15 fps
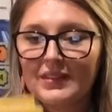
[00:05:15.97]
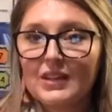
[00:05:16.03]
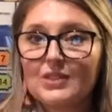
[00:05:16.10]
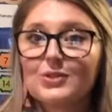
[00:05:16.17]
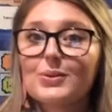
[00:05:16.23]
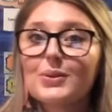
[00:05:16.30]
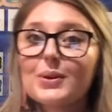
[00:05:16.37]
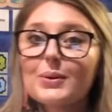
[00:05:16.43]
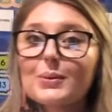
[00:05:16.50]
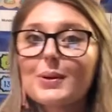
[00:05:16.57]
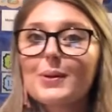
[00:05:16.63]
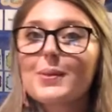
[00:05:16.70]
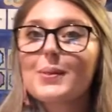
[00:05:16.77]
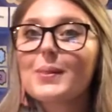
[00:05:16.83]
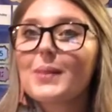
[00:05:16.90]
So there
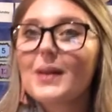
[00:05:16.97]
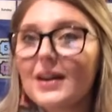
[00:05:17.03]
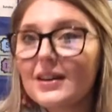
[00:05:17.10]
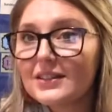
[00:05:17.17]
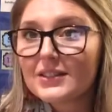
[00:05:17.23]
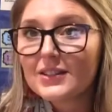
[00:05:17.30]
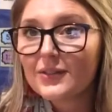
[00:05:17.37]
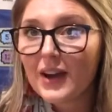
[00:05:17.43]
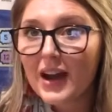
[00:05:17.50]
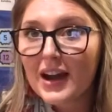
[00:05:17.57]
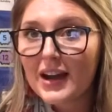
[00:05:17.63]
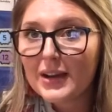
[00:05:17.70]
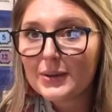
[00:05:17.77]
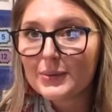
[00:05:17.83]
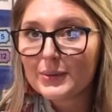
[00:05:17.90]
were lots of
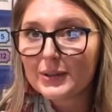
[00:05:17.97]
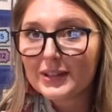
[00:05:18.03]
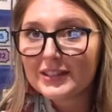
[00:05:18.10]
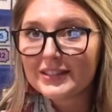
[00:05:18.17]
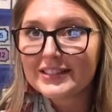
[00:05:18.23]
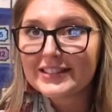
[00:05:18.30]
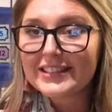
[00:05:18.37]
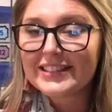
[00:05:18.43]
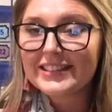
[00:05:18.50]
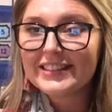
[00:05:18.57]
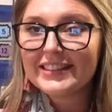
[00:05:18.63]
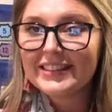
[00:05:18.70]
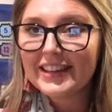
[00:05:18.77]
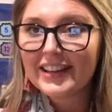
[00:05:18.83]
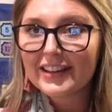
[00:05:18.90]
I words
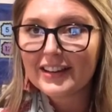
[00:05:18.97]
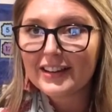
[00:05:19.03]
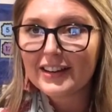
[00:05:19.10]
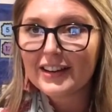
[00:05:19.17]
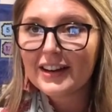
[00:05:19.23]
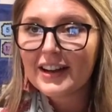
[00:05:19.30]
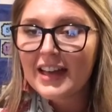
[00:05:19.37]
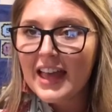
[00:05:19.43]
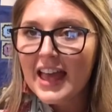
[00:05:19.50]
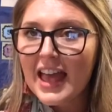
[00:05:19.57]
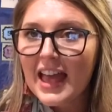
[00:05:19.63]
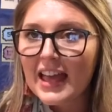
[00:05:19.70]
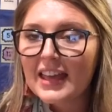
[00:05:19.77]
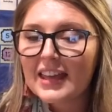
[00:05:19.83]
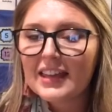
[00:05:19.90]
in there.
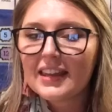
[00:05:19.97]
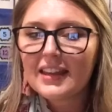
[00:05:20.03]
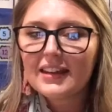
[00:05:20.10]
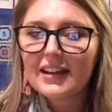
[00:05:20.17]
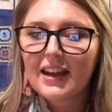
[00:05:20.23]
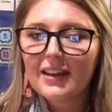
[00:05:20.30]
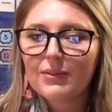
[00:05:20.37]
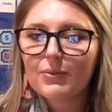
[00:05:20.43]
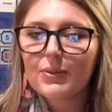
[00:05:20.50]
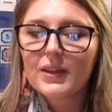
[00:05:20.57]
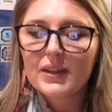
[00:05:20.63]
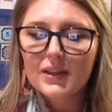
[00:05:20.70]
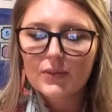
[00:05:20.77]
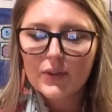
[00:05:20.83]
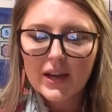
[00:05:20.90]
And I
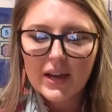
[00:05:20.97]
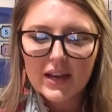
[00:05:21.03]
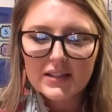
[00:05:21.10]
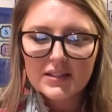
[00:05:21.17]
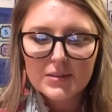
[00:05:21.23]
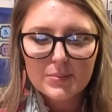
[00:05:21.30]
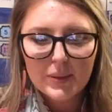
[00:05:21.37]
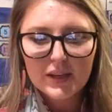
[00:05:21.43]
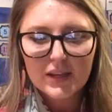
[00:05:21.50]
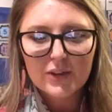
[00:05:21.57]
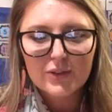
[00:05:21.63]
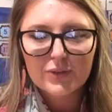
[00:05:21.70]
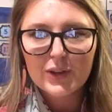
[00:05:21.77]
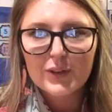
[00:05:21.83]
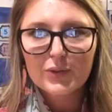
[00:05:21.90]
think if I had to pick a
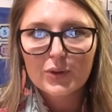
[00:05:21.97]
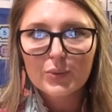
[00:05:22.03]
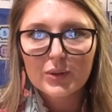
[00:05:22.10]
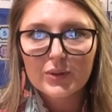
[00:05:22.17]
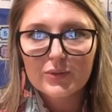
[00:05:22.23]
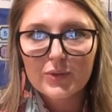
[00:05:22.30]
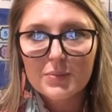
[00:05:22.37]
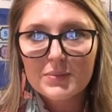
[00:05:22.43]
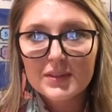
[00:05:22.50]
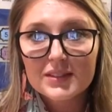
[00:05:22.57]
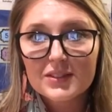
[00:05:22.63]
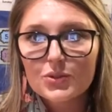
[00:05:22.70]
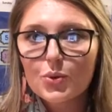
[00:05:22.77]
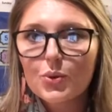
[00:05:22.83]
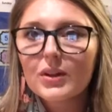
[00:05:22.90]
favorite one from this
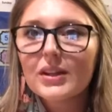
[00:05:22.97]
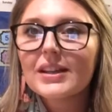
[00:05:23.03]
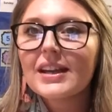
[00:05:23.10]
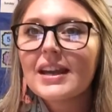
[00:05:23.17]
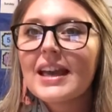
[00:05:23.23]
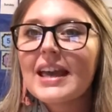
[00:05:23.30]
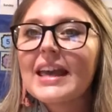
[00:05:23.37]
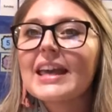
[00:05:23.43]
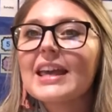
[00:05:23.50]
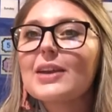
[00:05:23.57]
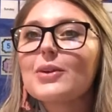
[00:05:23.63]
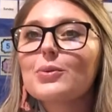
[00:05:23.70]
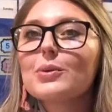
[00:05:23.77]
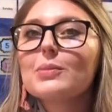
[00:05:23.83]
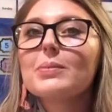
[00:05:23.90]
story,
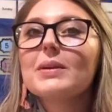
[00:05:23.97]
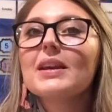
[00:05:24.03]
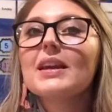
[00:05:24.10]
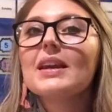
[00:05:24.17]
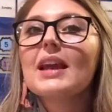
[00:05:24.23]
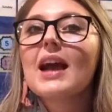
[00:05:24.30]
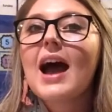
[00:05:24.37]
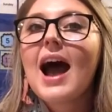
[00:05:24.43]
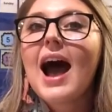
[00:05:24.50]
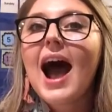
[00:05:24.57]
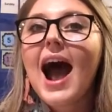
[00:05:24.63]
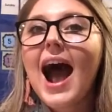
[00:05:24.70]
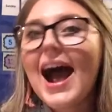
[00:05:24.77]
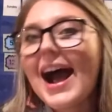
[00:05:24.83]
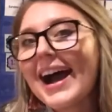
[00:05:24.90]
it would be
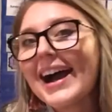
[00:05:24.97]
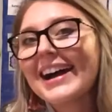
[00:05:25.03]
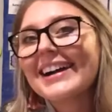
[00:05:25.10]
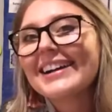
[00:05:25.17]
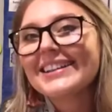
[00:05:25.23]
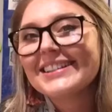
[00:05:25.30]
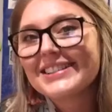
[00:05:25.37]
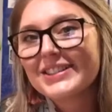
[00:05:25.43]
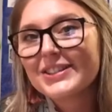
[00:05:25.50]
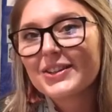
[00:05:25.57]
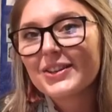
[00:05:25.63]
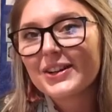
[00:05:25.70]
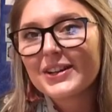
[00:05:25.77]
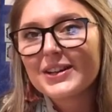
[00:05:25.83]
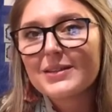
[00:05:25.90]
ice
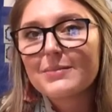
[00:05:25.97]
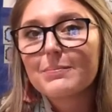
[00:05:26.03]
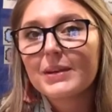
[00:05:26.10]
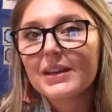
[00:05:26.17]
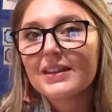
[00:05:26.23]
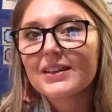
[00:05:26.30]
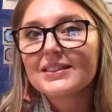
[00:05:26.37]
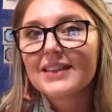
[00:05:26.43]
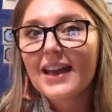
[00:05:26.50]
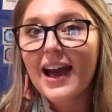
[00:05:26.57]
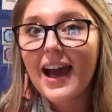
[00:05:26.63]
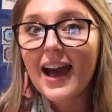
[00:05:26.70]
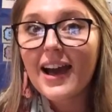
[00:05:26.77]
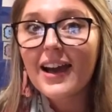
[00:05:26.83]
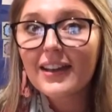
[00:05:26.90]
cream, because
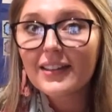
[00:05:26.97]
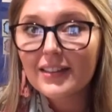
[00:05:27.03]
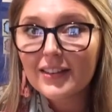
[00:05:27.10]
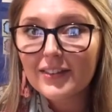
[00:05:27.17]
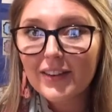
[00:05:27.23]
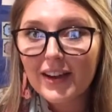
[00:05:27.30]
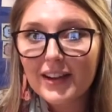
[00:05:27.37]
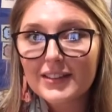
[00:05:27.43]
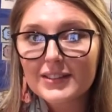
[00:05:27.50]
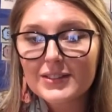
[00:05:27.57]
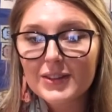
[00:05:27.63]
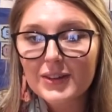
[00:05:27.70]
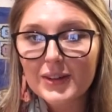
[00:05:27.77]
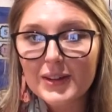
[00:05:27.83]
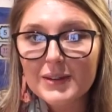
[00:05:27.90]
I love ice
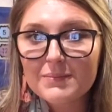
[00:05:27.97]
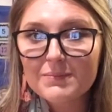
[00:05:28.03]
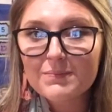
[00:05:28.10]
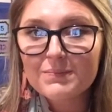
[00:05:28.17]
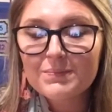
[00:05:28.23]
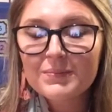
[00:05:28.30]
cream.